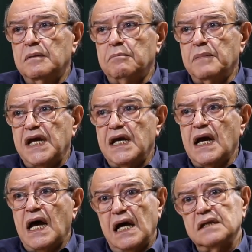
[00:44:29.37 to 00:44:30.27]

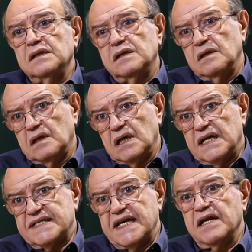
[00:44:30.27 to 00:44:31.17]
me and
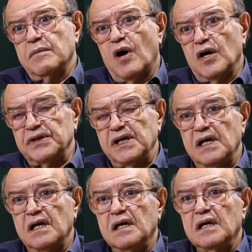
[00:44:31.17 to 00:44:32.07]
Hussein Madi.